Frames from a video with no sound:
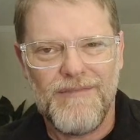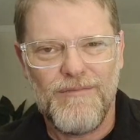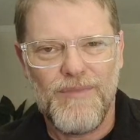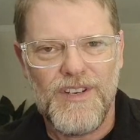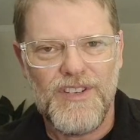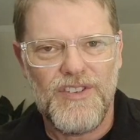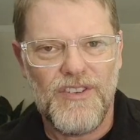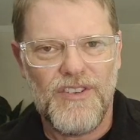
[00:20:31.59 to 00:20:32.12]

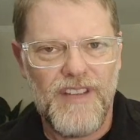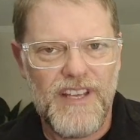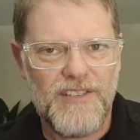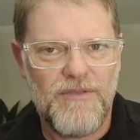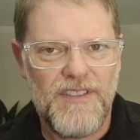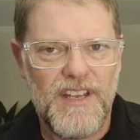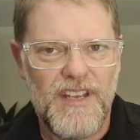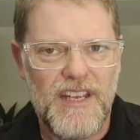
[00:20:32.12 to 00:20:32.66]
Pretty sure that's
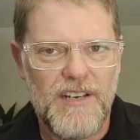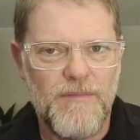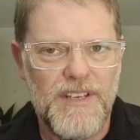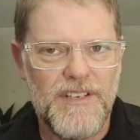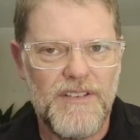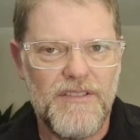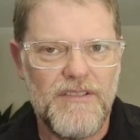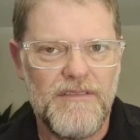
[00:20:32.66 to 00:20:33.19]
what they're going to be
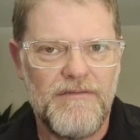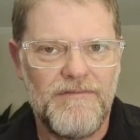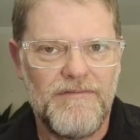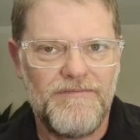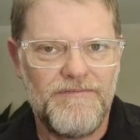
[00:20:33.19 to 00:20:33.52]
doing.